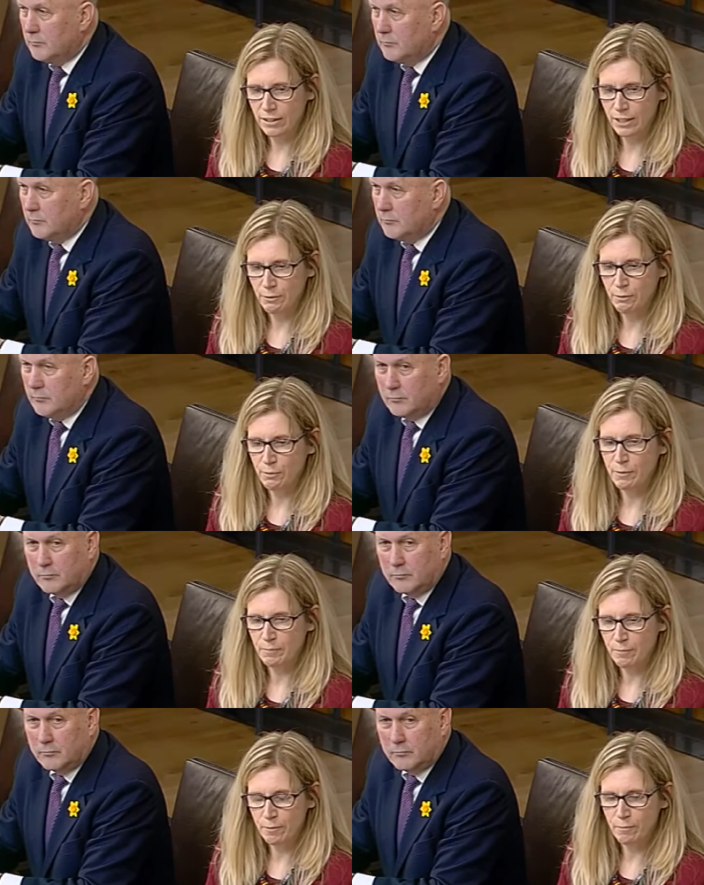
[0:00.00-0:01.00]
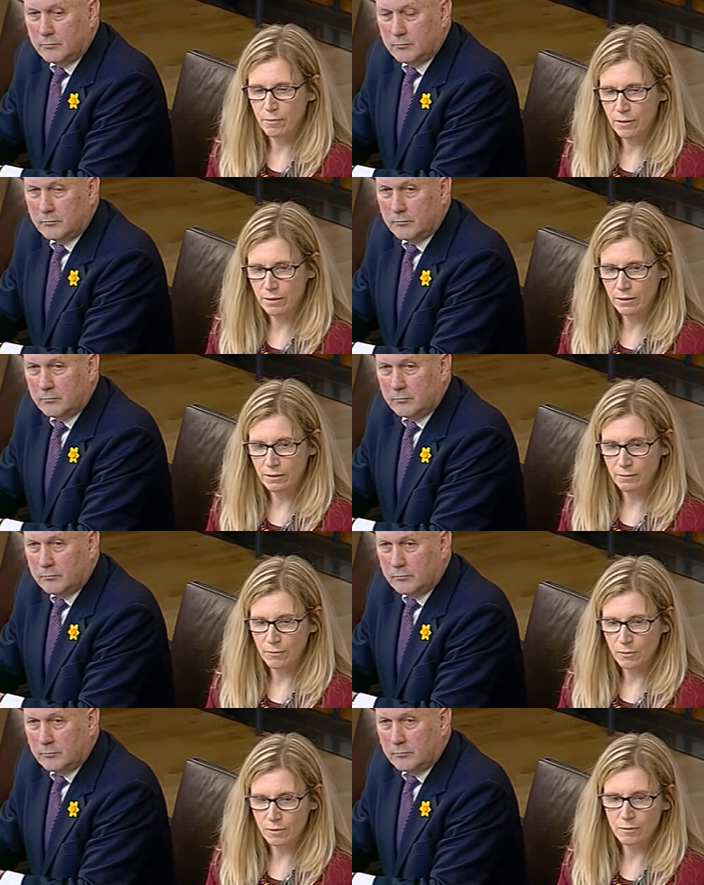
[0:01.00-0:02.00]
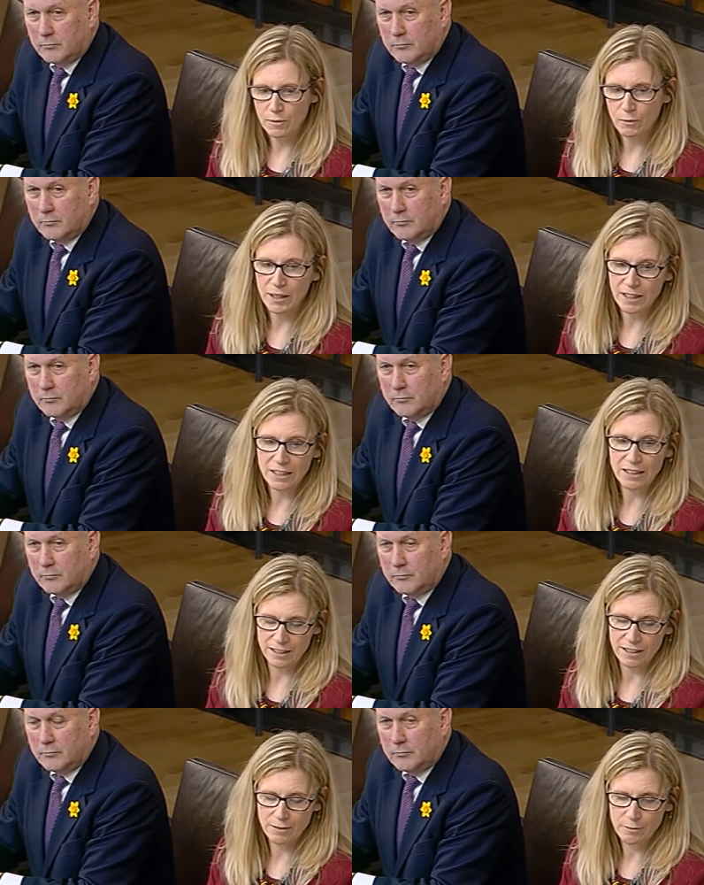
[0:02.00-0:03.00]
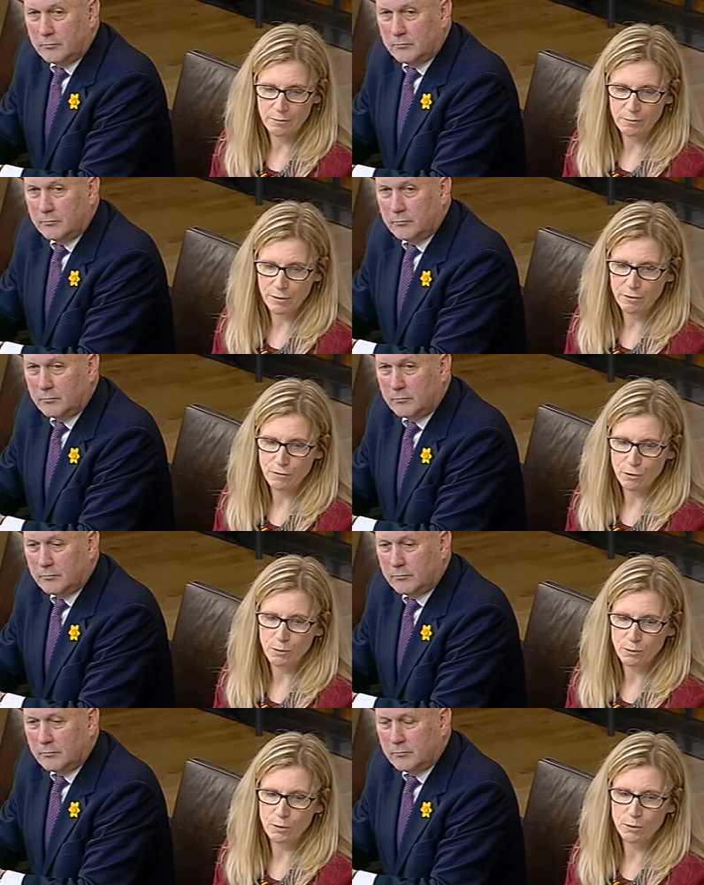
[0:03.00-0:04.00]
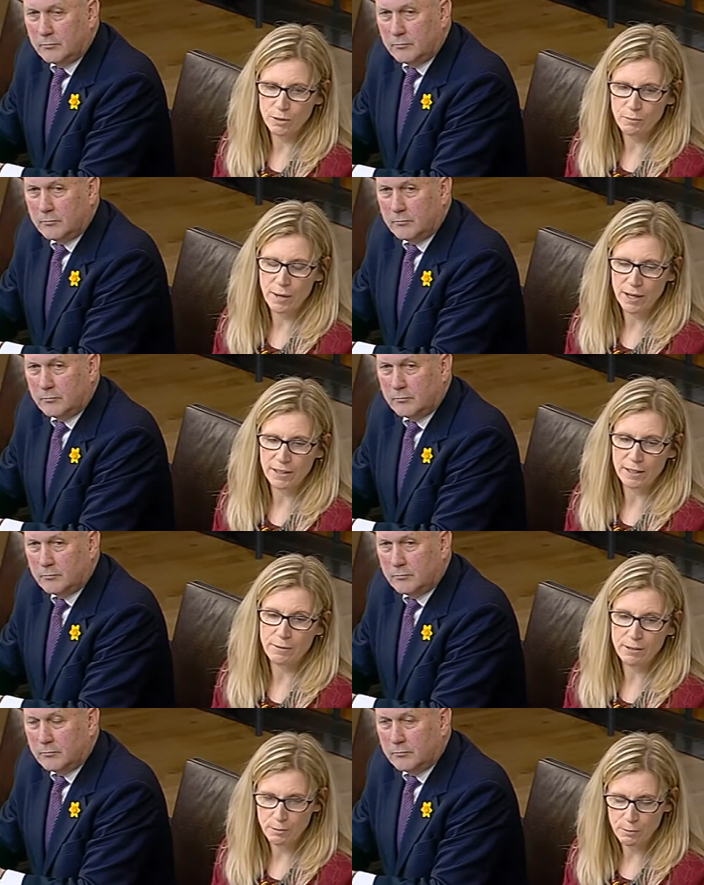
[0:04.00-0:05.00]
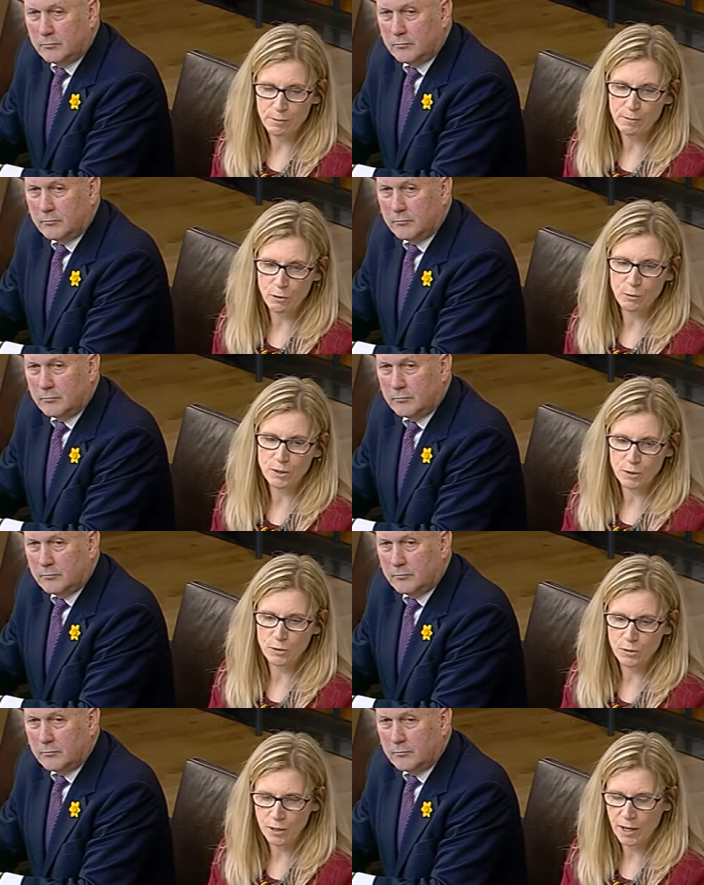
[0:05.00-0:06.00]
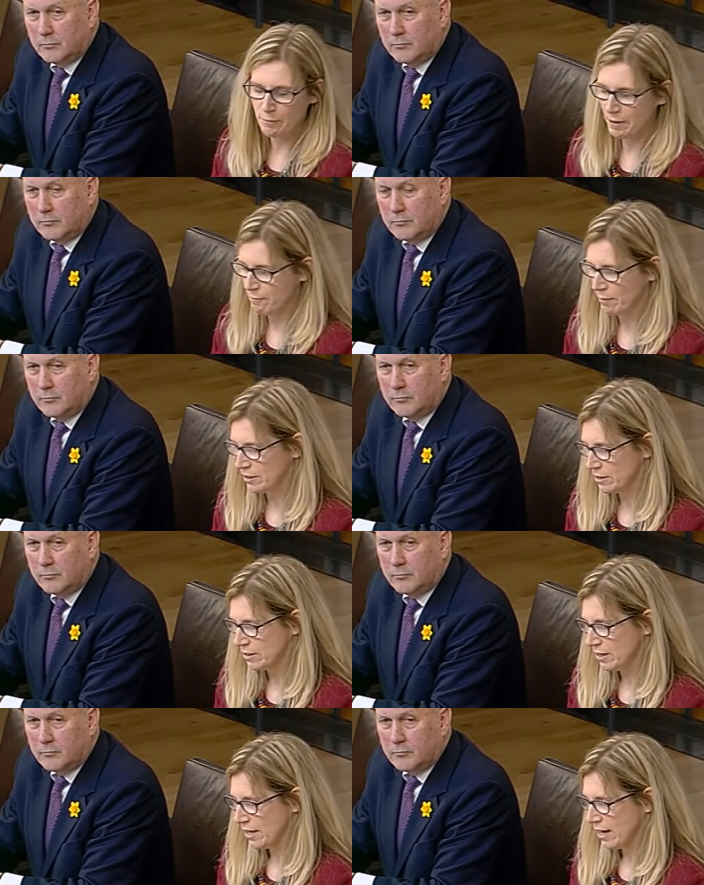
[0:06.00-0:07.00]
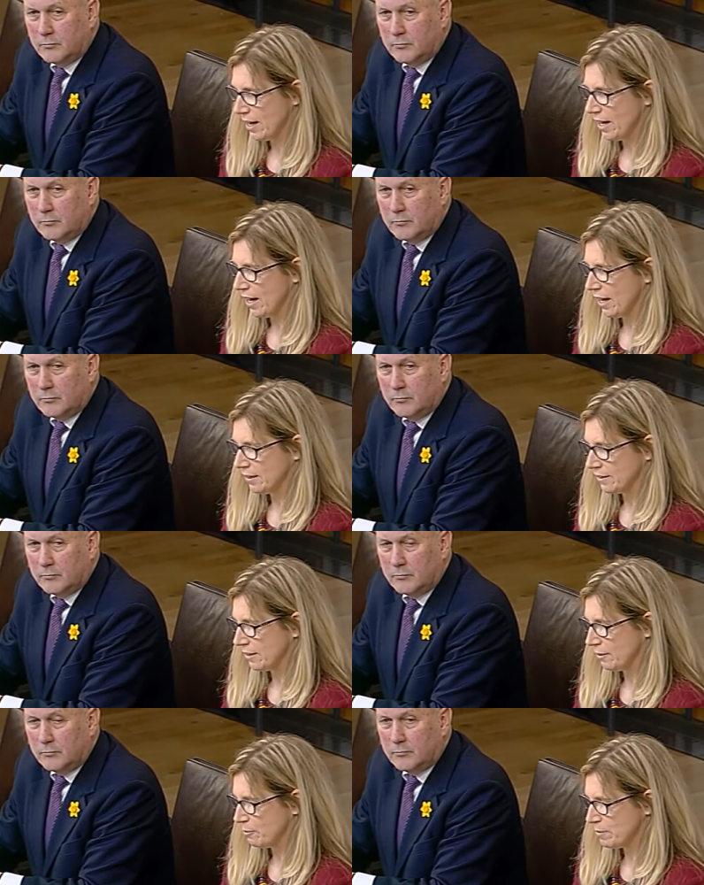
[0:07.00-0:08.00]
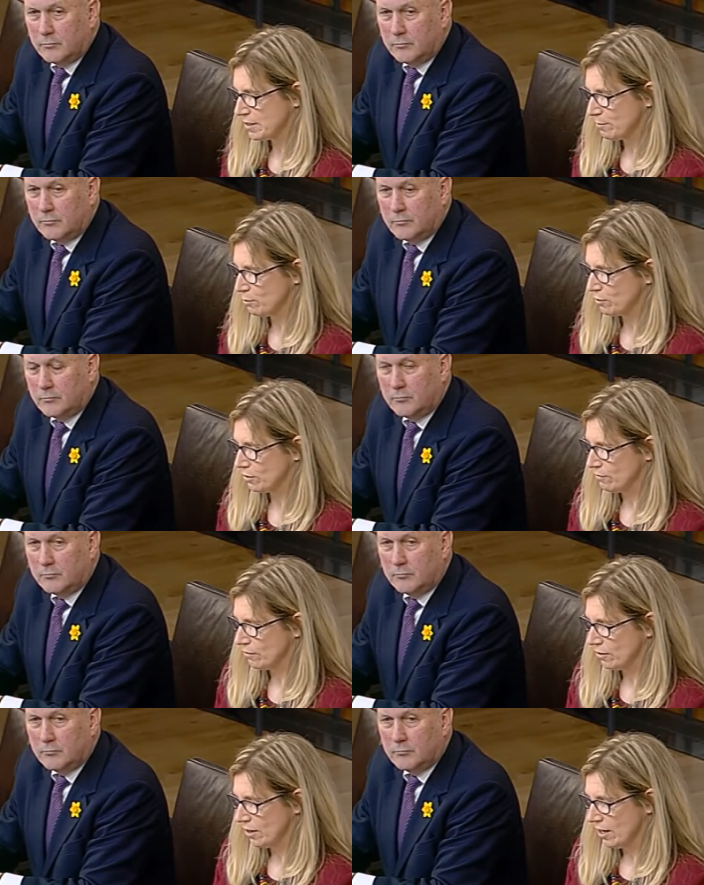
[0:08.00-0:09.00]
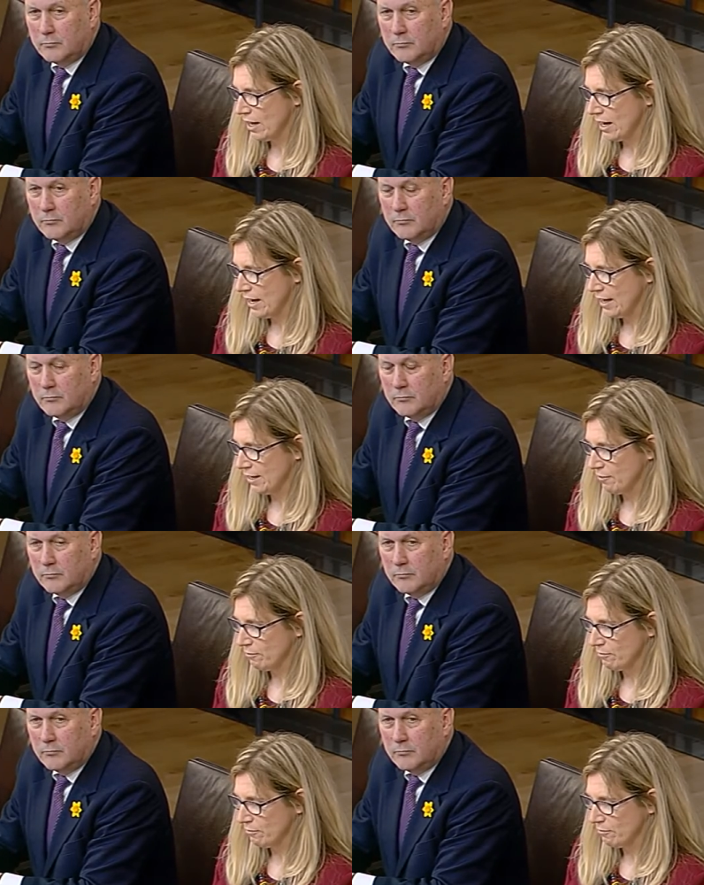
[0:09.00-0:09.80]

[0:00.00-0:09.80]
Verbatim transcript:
Speaker 1: that we would be quite likely putting forward our own, the committee would put forward their own amendment, I think I would be supportive uh,